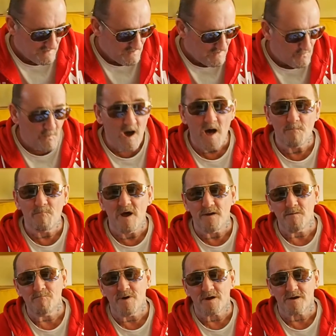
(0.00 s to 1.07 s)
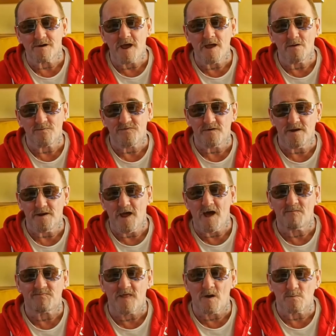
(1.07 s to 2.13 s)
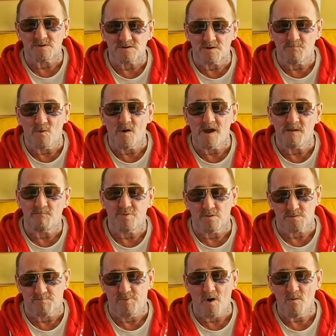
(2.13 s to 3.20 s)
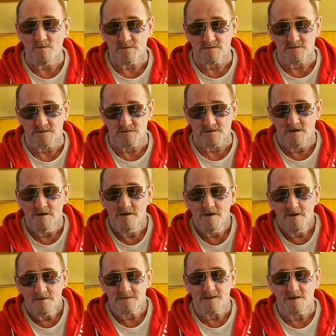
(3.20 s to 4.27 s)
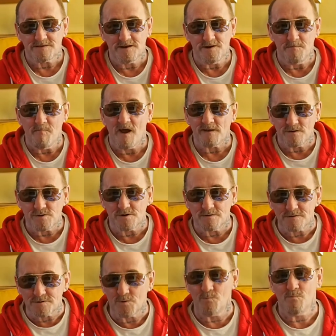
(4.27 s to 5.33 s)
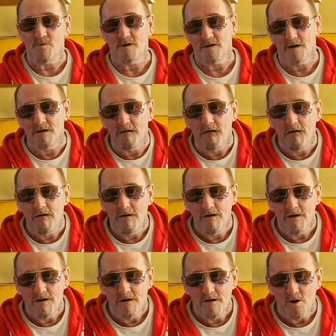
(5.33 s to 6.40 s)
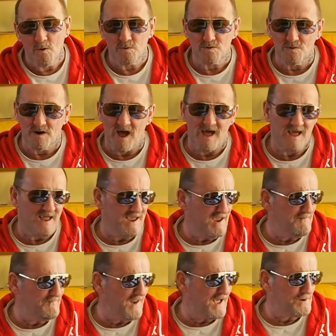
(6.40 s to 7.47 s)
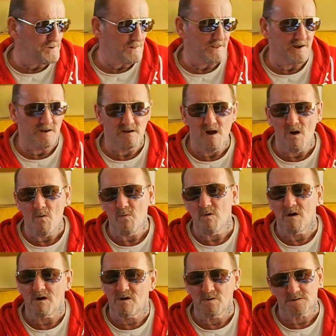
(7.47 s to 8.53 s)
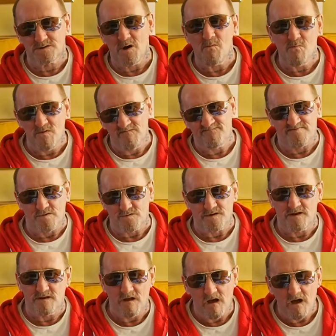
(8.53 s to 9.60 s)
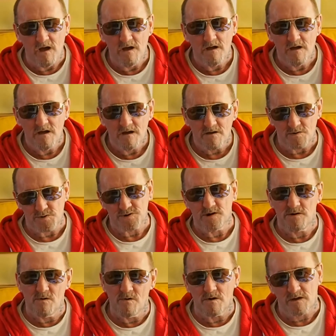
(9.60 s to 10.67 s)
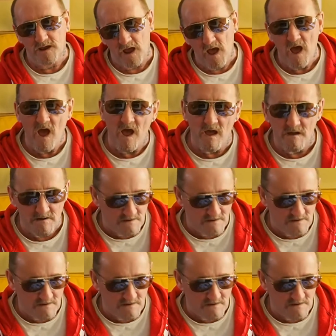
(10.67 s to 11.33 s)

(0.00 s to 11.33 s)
While Merrin McRae on £3,500 a week plus bonuses has sat in a mansion somewhere who don't even actually know what goes on with flooding, because you don't care.